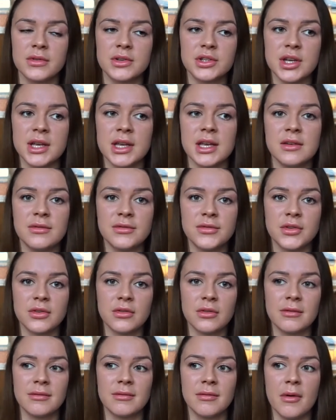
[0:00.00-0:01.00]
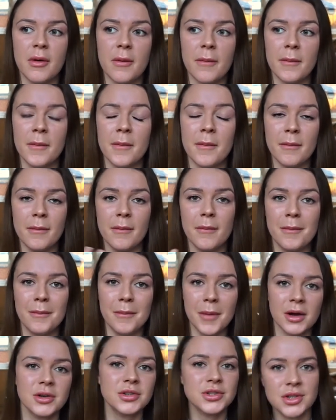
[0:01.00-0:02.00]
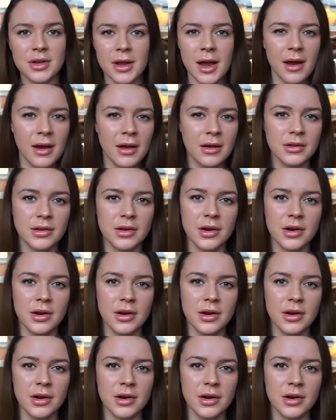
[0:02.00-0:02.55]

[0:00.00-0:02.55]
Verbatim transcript: achieved much yet.